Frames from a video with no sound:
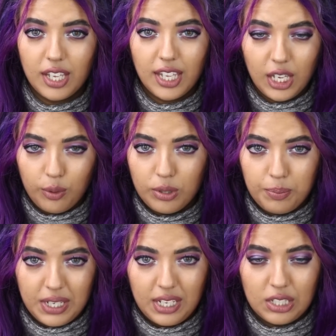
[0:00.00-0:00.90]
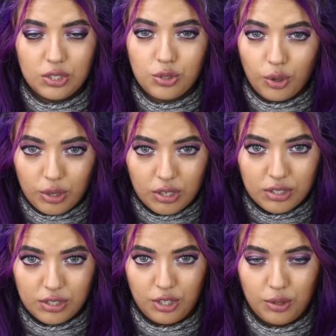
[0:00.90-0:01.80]
He would be so
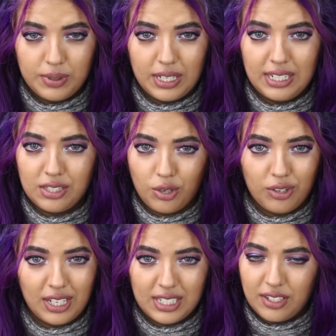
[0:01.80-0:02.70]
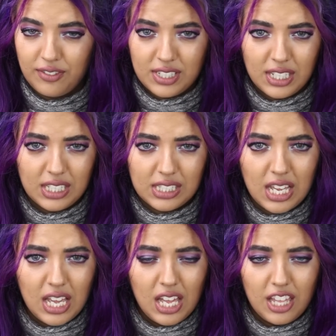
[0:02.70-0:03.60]
consumed in his own activities
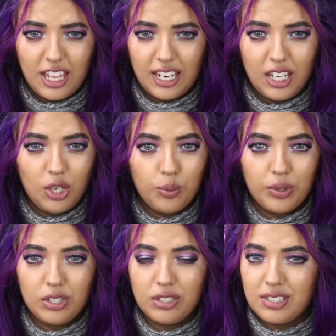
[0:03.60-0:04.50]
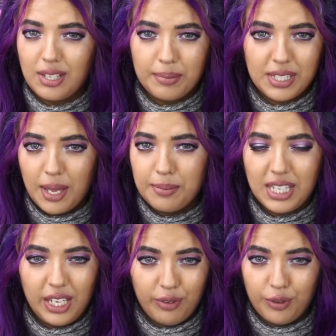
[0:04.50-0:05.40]
that he would
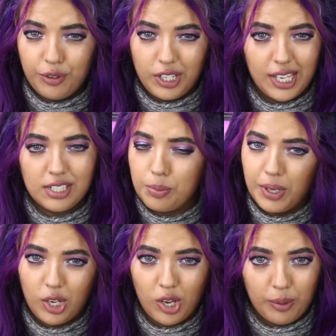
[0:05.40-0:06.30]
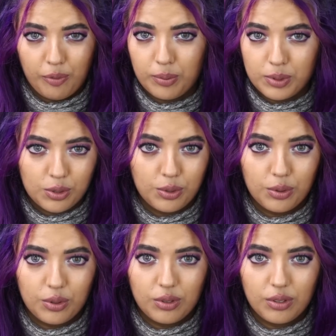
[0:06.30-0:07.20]
sometimes even forget to pick her up from
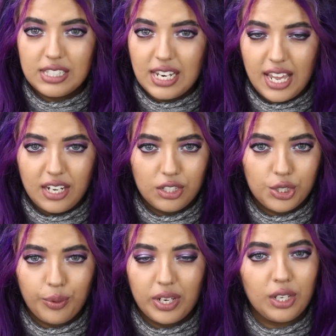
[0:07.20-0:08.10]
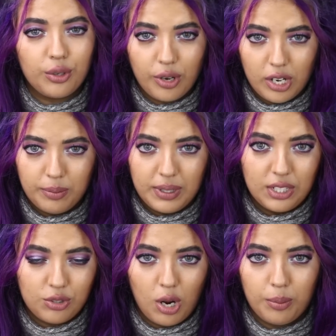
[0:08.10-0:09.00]
school. This led to an
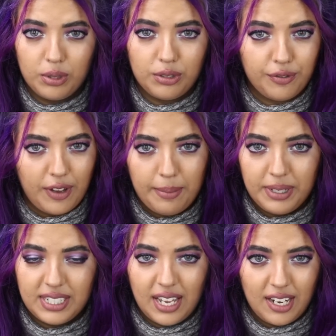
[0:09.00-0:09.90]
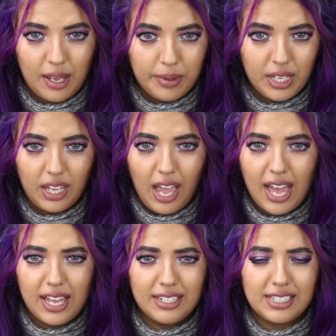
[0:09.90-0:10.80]
incredibly troubled family dynamic
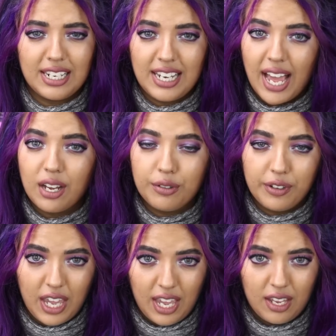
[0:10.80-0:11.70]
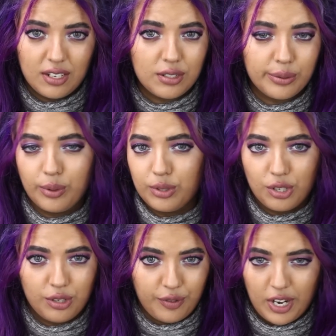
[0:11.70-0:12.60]
and a lack of care towards
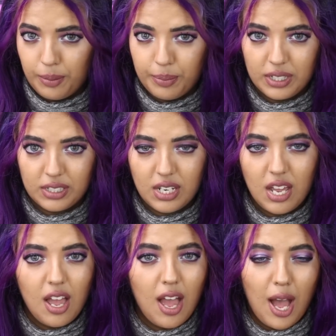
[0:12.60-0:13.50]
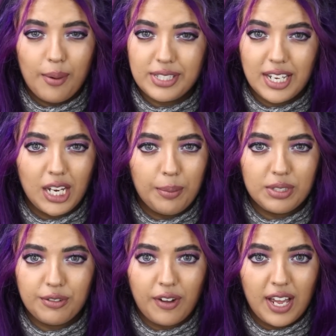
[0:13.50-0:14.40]
her development. I was
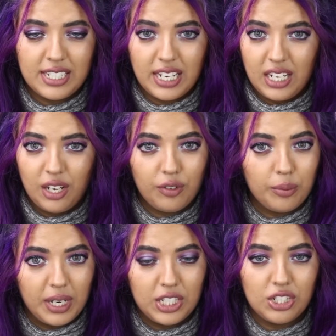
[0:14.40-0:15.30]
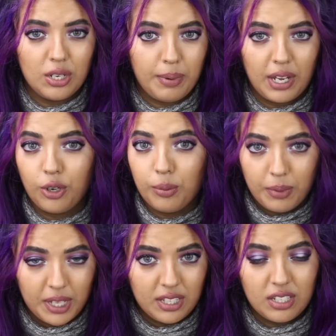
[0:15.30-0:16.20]
unable to find any information about her
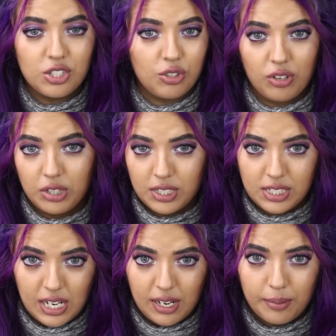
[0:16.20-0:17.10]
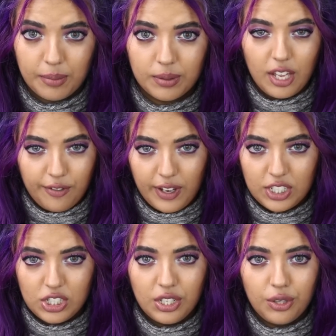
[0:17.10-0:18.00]
mother during this time.
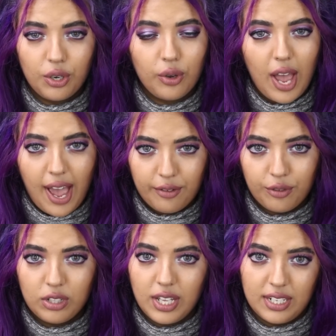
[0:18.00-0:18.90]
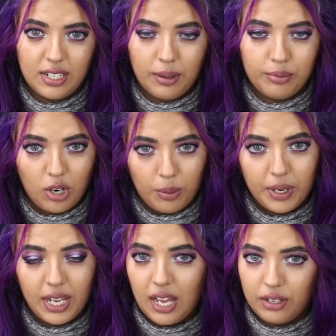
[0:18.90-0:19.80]
Eventually though, Avril ended up
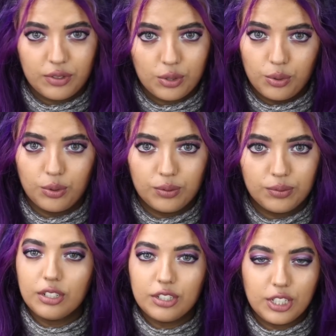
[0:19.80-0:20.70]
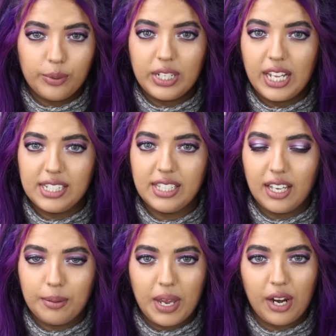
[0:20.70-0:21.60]
dropping out of school. She would later
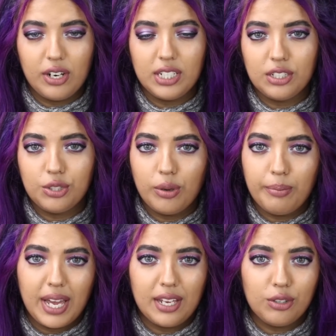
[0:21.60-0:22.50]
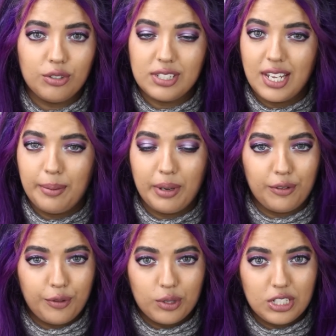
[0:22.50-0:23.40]
get married to a man whose name
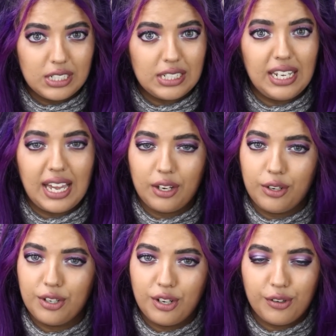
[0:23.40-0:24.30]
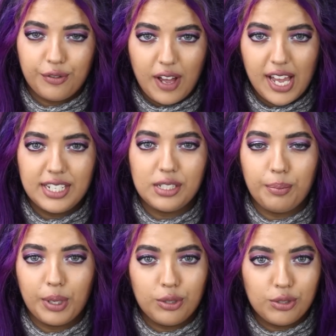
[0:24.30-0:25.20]
unfortunately I could not
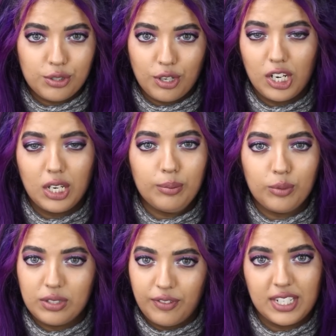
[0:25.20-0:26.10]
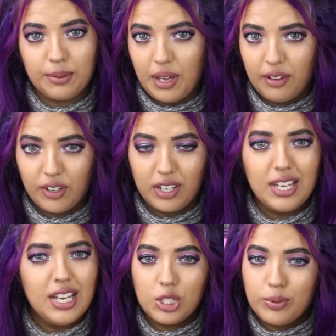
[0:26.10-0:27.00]
find, but whose surname was Vandemarva.
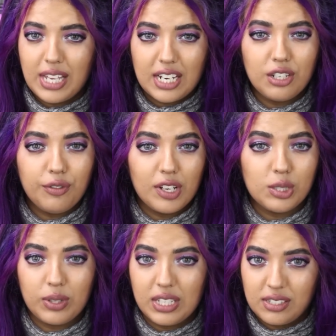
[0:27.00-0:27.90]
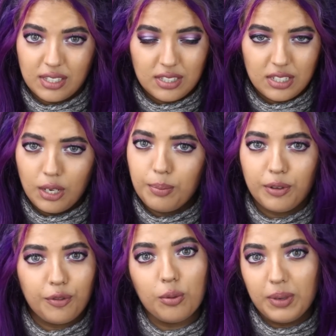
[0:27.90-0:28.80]
She was actually friends with his sister
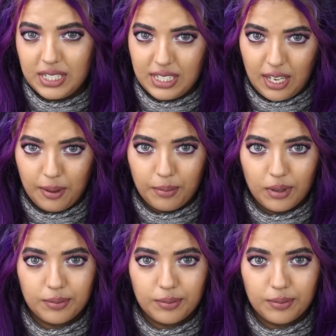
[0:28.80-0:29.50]
before meeting him.